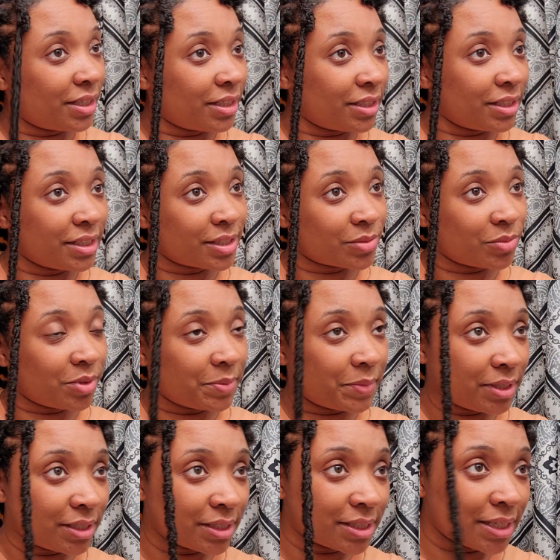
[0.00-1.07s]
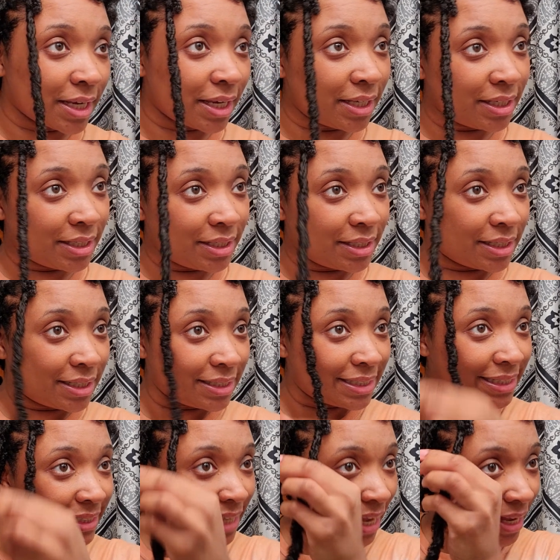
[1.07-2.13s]
This woman is dating
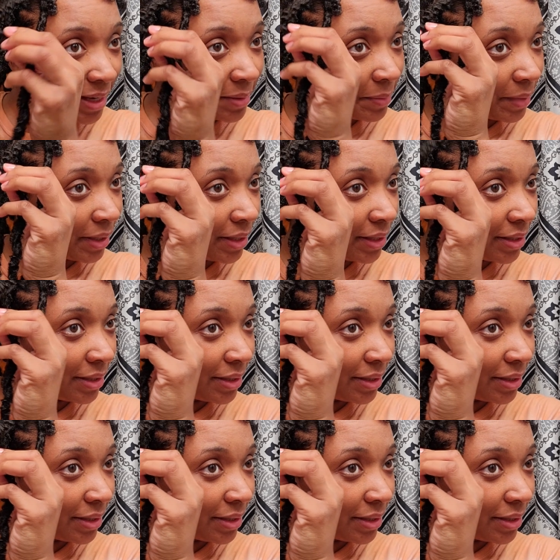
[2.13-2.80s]
Simon